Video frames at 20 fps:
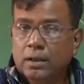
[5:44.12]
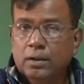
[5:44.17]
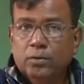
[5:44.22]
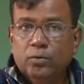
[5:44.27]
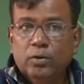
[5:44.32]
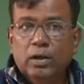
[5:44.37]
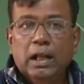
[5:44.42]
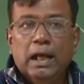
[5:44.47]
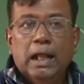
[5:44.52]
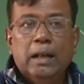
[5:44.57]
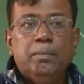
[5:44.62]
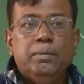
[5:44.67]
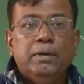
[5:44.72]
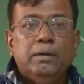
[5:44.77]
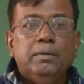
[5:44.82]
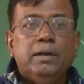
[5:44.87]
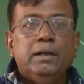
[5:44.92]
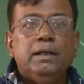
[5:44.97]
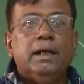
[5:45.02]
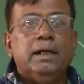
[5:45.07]
will help
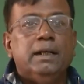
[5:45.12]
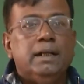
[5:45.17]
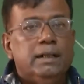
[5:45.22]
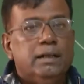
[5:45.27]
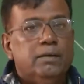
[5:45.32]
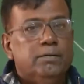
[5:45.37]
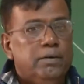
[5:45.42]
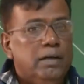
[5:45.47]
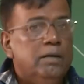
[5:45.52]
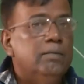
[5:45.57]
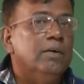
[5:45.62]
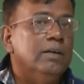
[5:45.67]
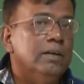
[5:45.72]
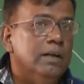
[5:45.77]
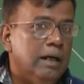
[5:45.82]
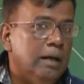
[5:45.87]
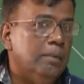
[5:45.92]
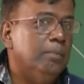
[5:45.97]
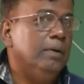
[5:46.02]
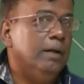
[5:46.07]
him in getting the field for the
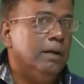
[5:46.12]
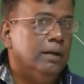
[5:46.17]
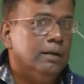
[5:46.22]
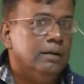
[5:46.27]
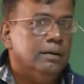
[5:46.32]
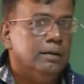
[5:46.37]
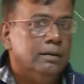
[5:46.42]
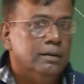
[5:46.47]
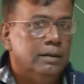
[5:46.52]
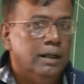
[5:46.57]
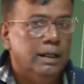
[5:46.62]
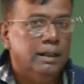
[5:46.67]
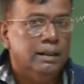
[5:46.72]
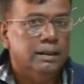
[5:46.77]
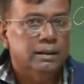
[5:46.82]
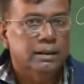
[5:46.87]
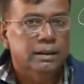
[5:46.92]
airplane, right?